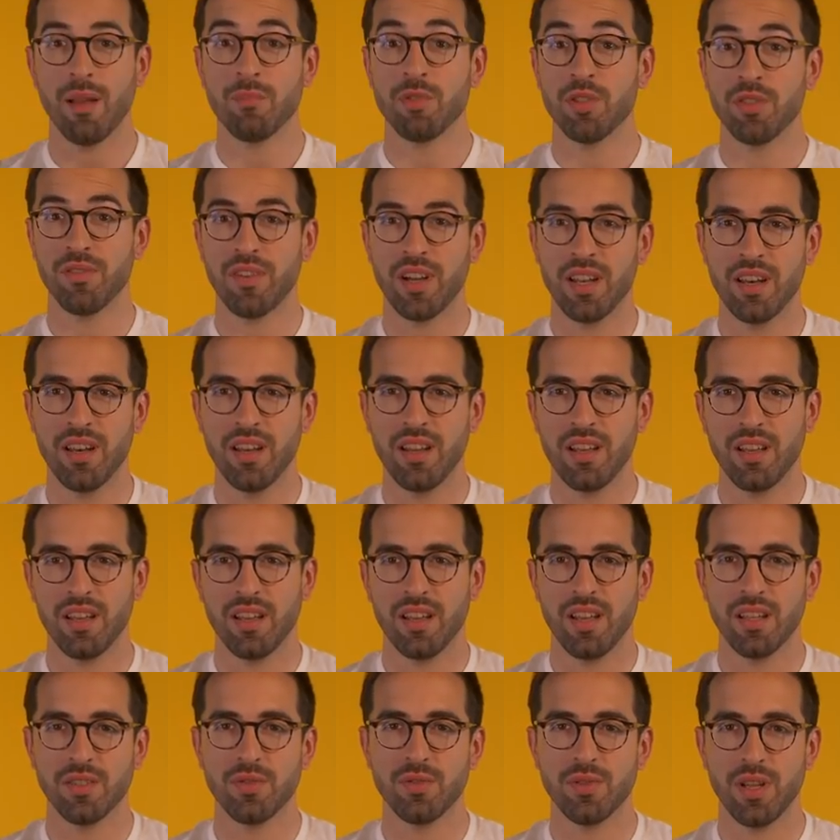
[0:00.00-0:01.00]
I'm Giovanni,
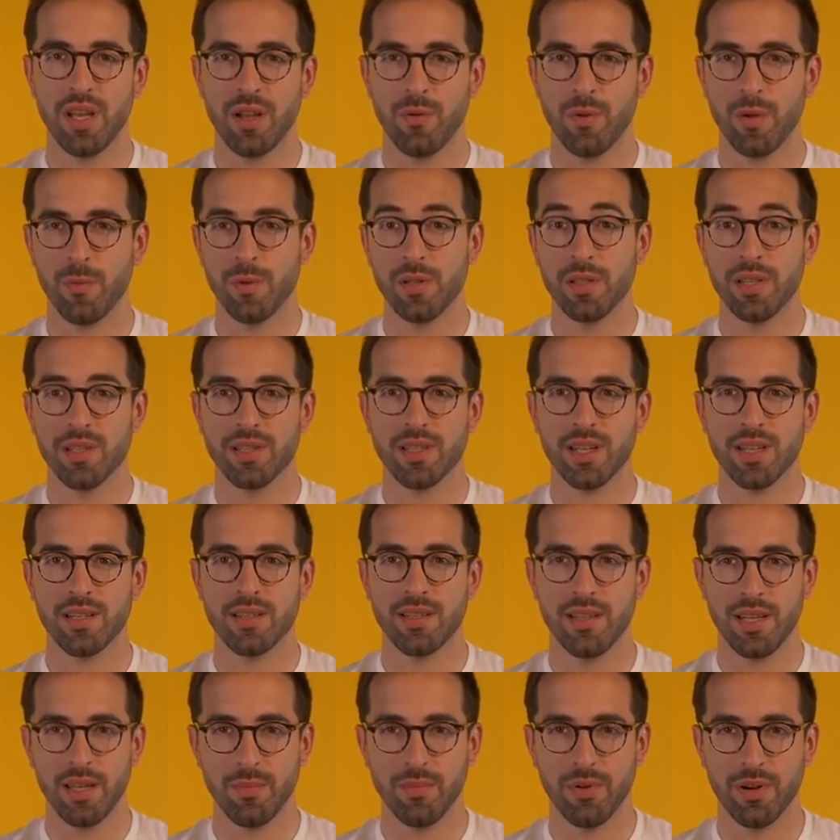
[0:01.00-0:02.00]
and today we will
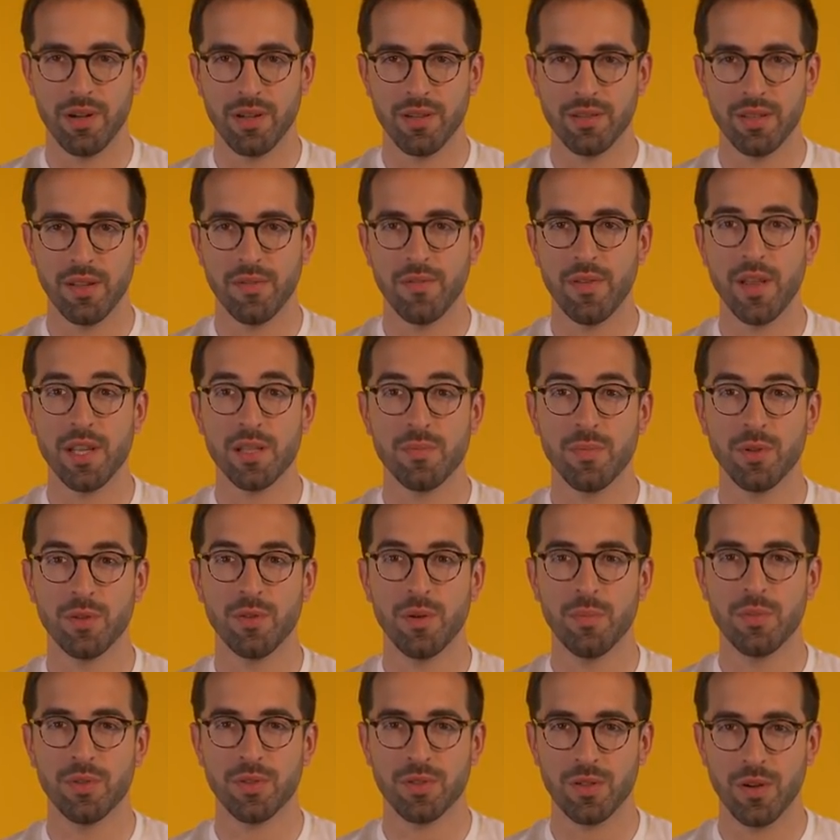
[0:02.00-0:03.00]
discuss Libra, the Facebook
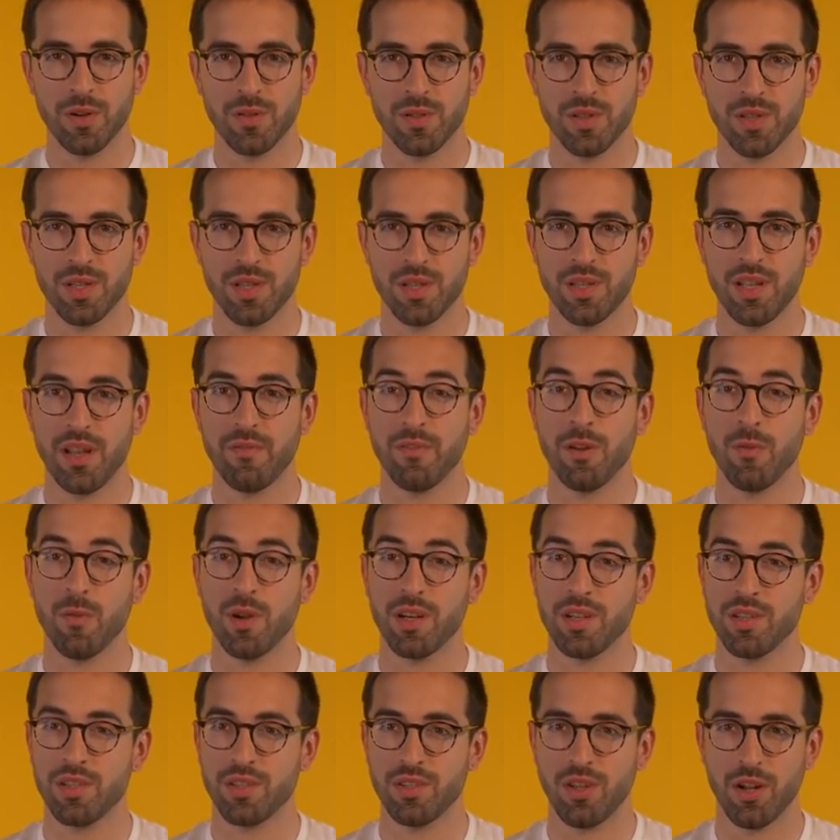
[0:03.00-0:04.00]
cryptocurrencies
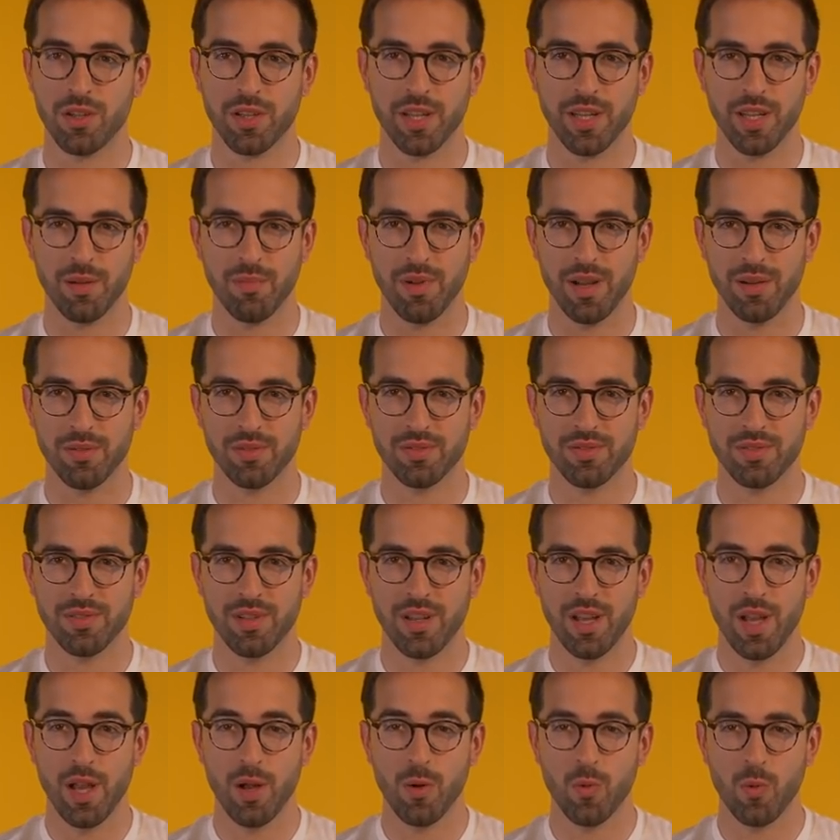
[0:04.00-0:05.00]
everyone is talking about.
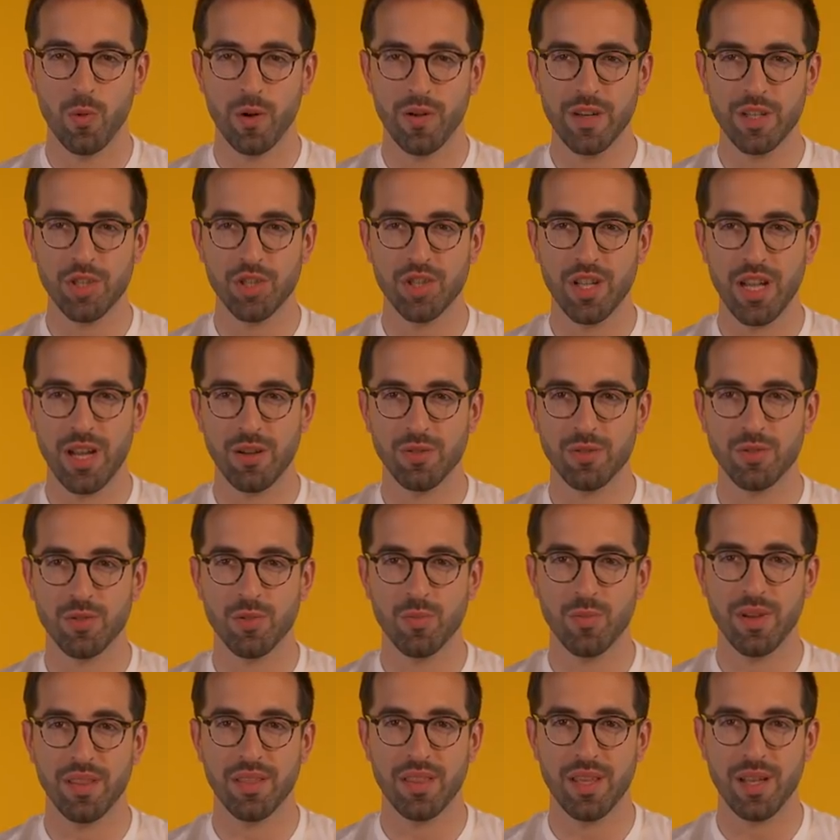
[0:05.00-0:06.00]
We reached out
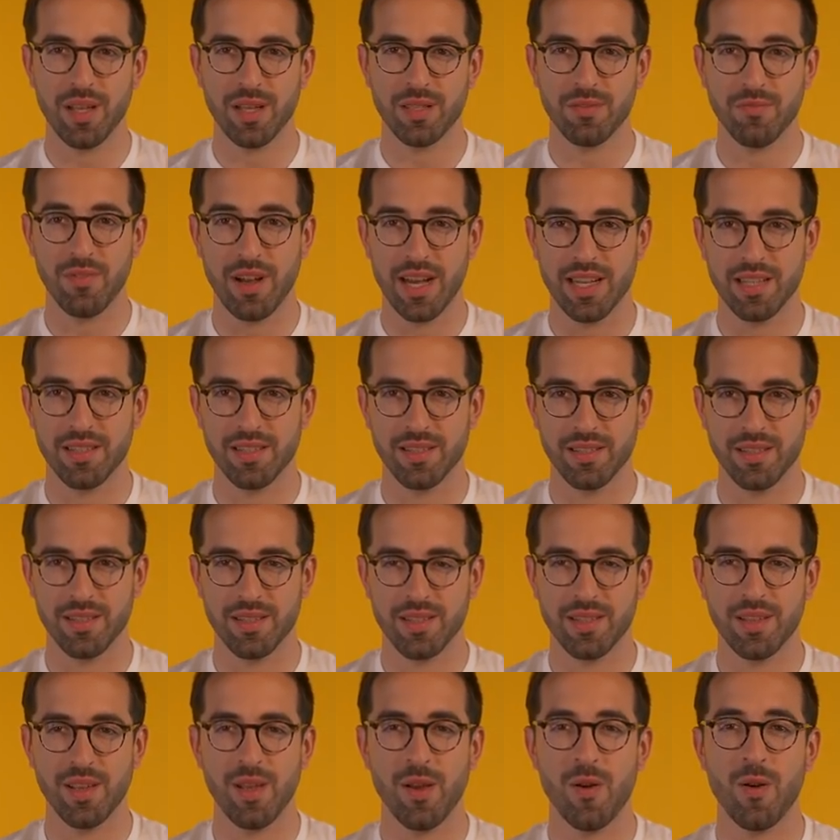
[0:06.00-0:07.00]
to Matthias Weissel,
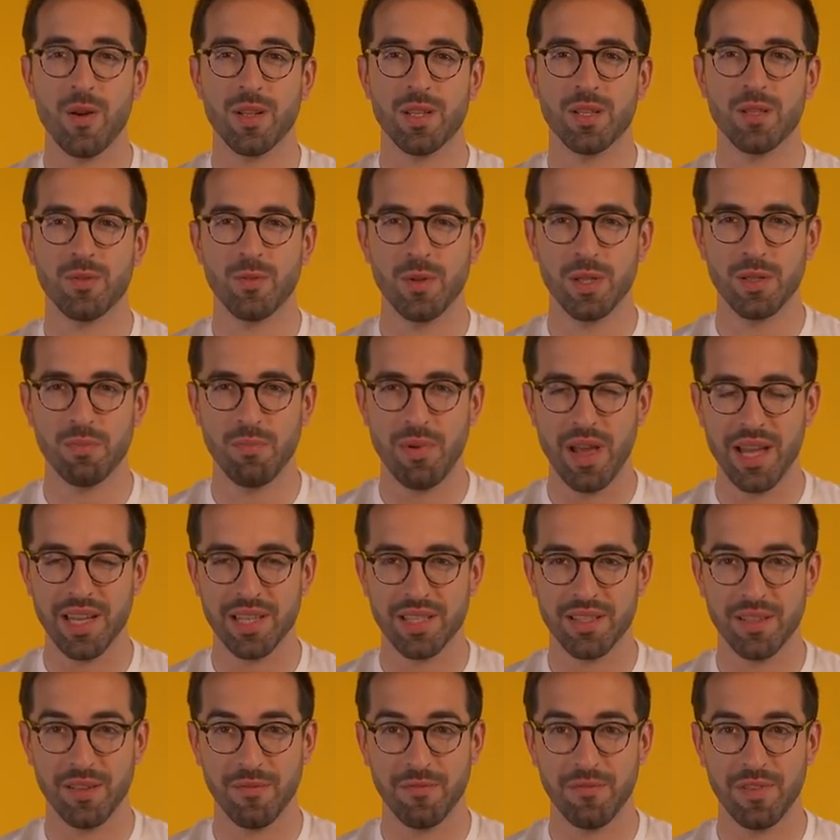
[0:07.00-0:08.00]
CEO at
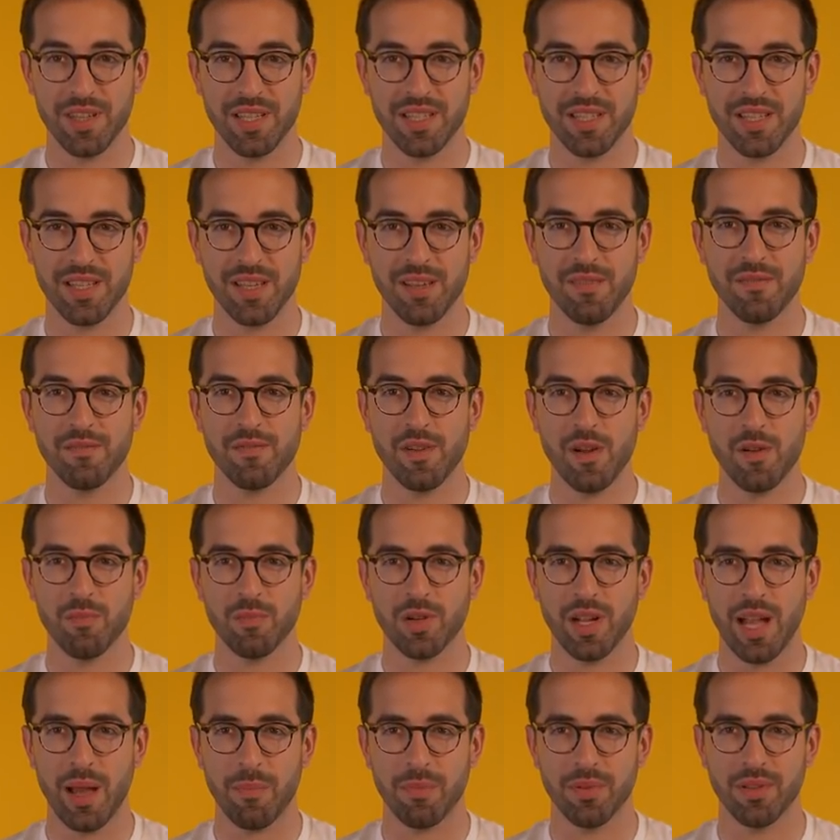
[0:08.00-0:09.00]
Swiss-based VC
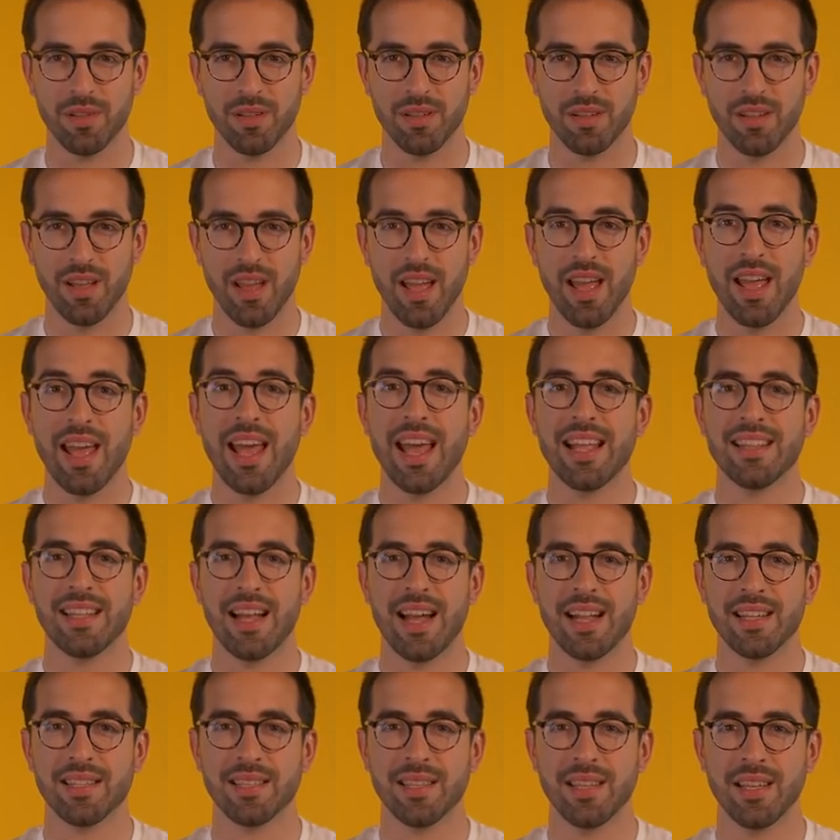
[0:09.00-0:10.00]
Verm Capital, and
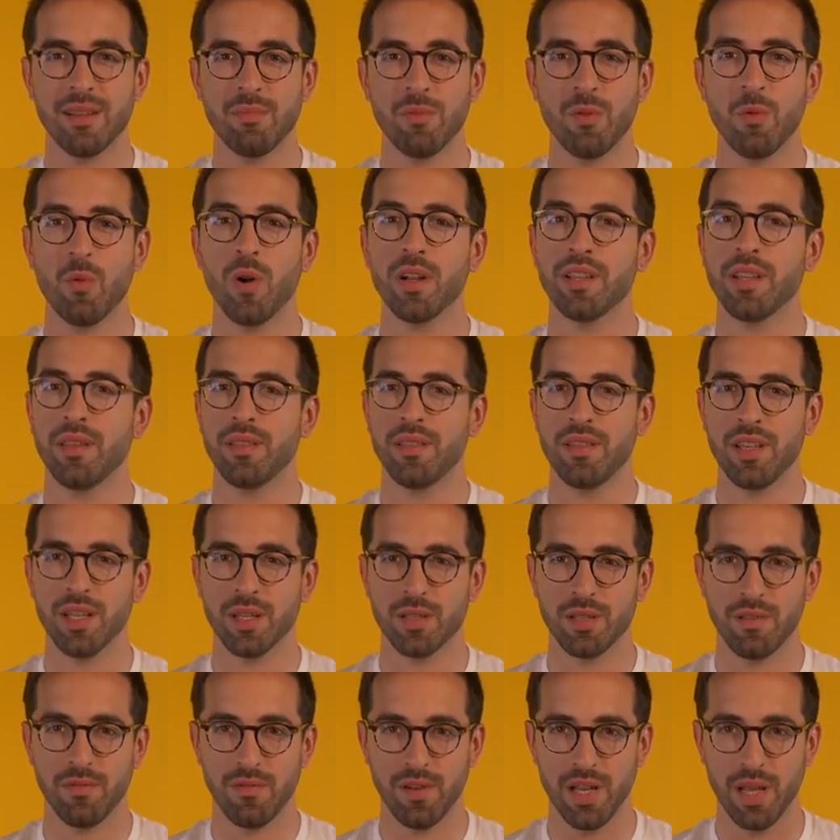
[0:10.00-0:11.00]
asked him what he
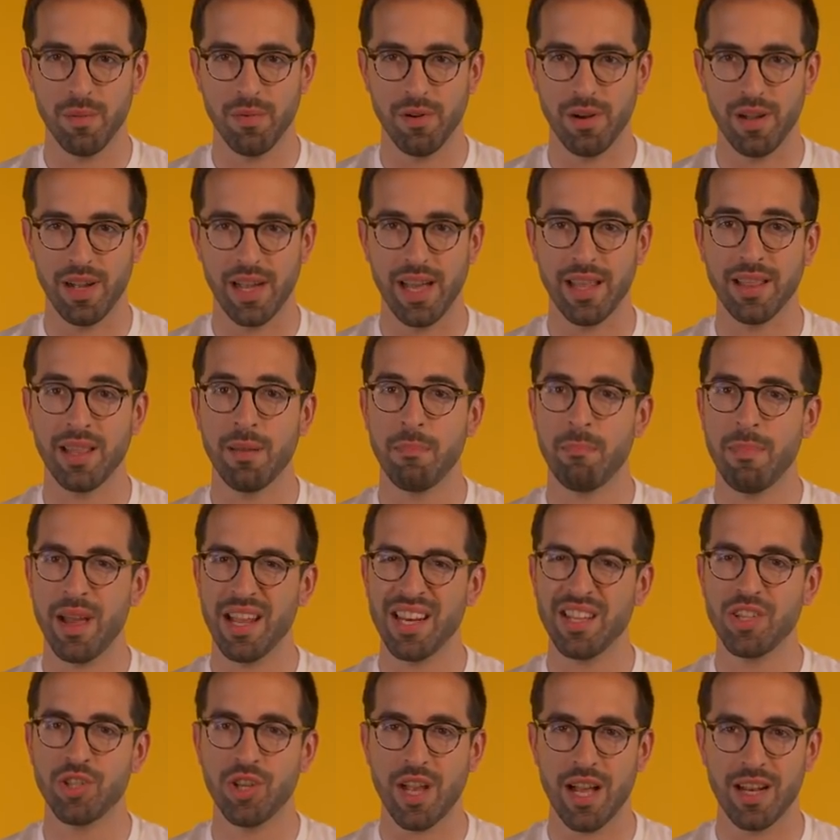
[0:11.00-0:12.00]
thinks of Libra and the
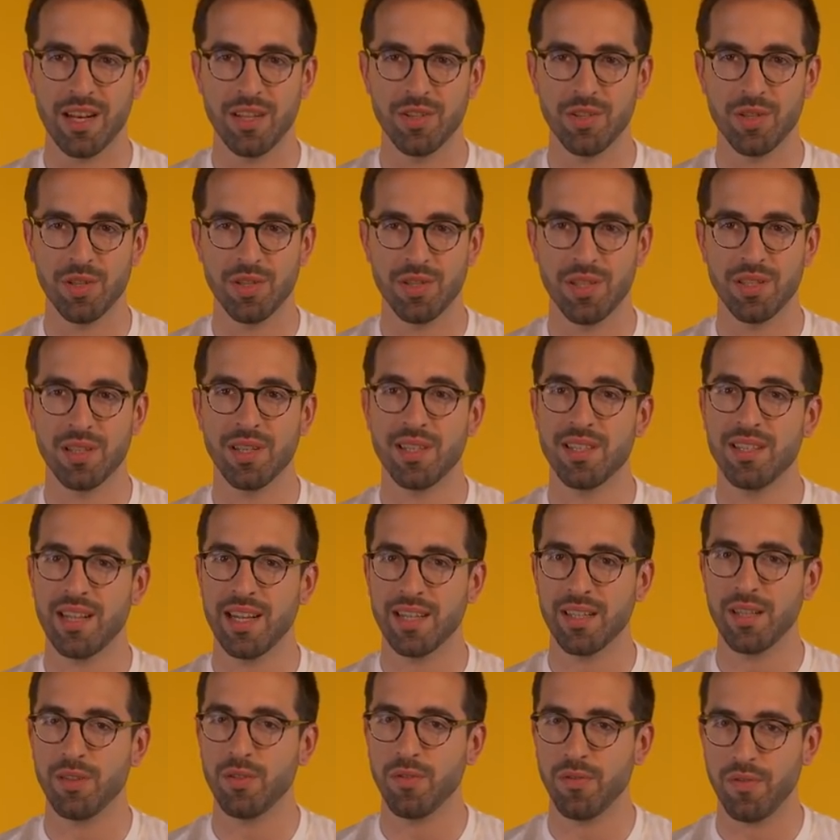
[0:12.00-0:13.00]
many challenges it is
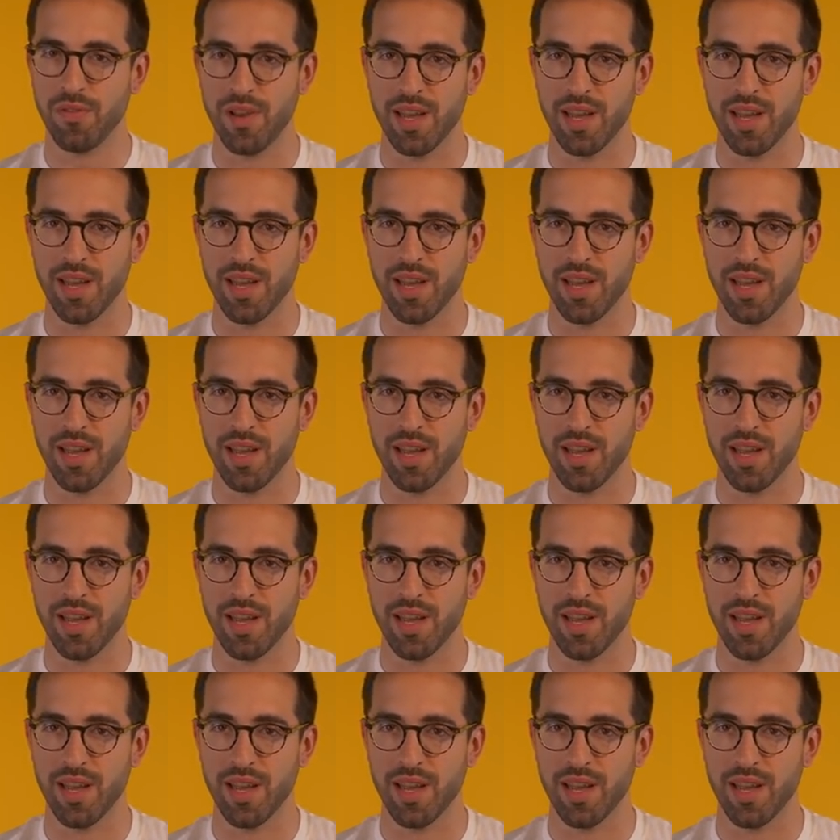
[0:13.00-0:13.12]
likely to